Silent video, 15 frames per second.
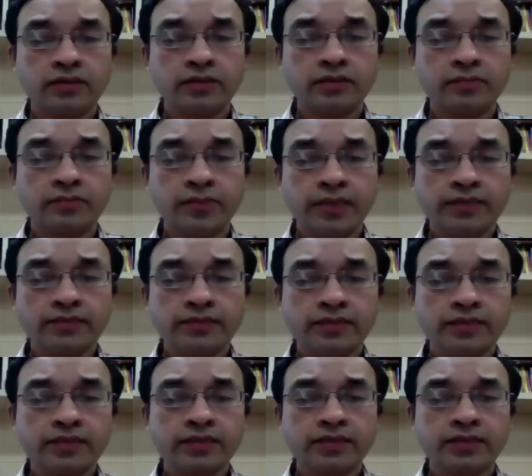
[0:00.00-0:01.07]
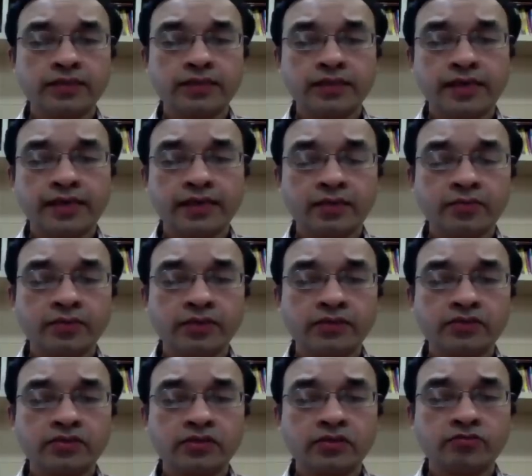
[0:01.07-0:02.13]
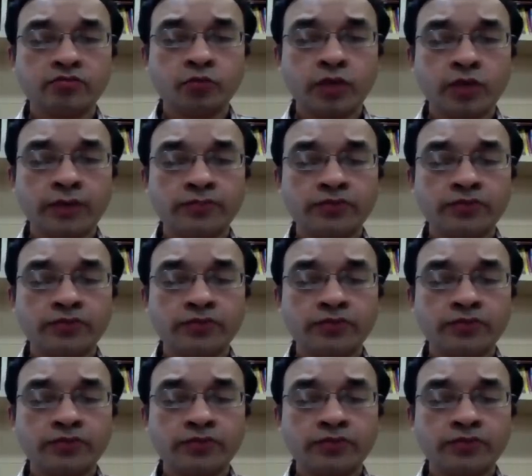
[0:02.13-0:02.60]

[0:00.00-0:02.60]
The basic elements of web